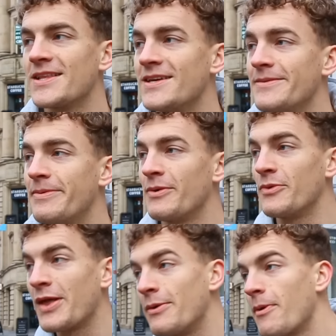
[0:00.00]
clip
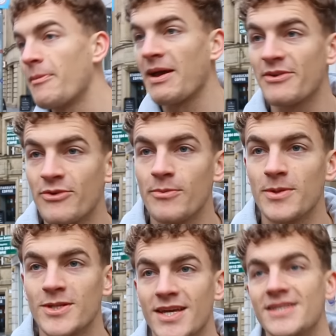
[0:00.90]
without my microphone
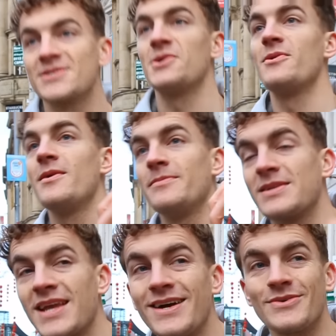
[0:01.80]
plugged in, so the
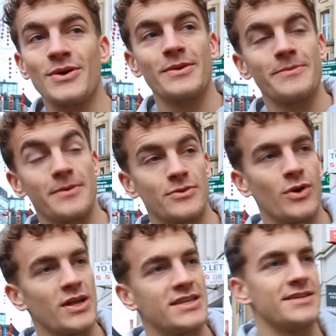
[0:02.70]
sound
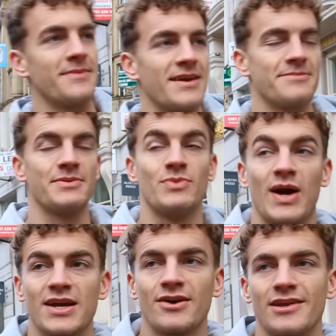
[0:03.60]
quality might have been
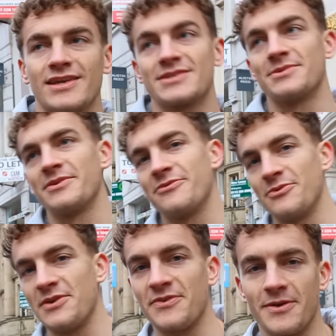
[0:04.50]
wank on it, so I'm going to
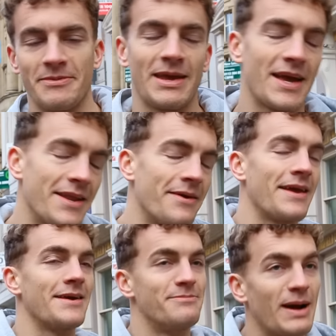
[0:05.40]
refilm it.
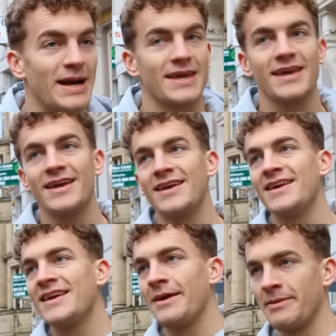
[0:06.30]
Anyway, I'm back.
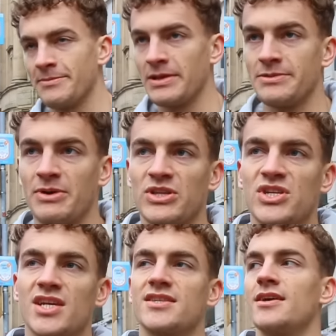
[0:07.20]
I'm in the middle of
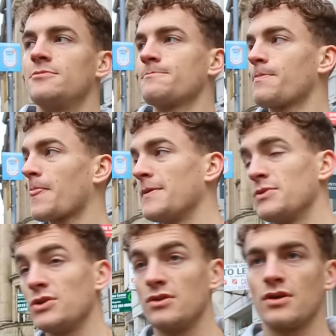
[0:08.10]
Manchester. I'm
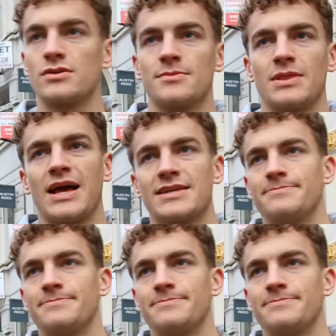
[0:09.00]
doing some last